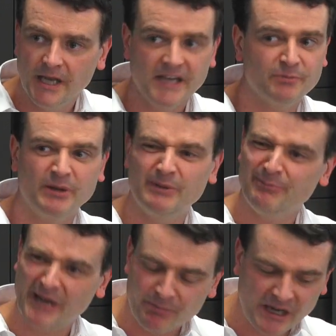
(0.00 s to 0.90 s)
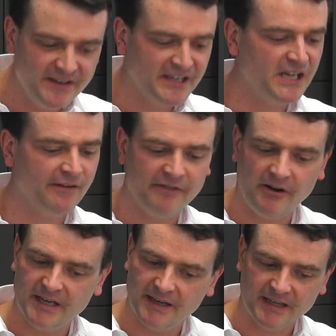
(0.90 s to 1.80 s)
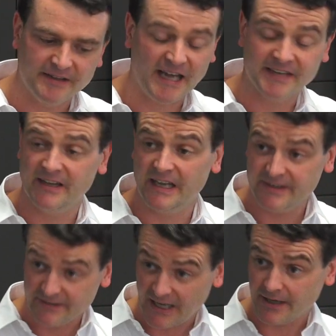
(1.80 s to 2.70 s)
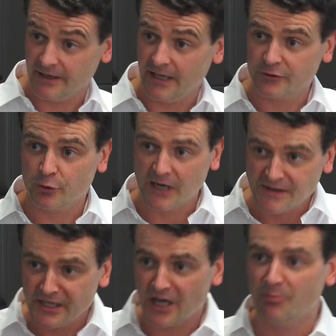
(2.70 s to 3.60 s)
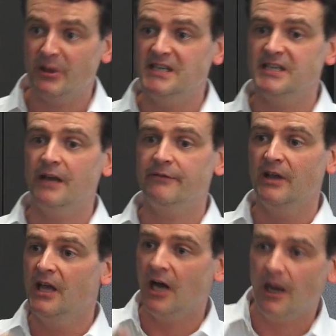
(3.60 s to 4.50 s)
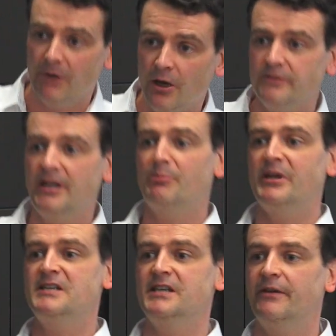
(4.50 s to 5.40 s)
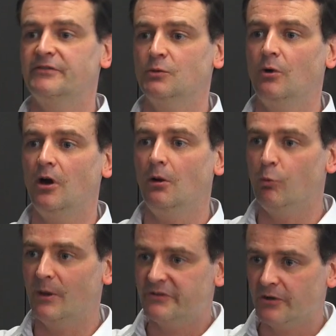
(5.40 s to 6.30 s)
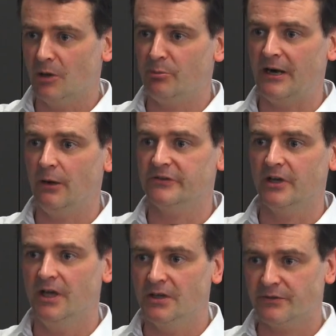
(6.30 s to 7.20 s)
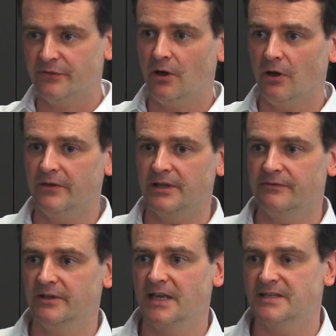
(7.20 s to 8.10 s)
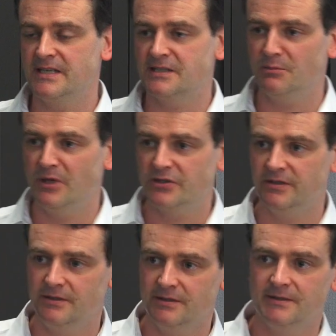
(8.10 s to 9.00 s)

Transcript: It's basically a very, exactly, yeah. It's creating another PDF, upload that PDF to our website browser to file the VAT submission.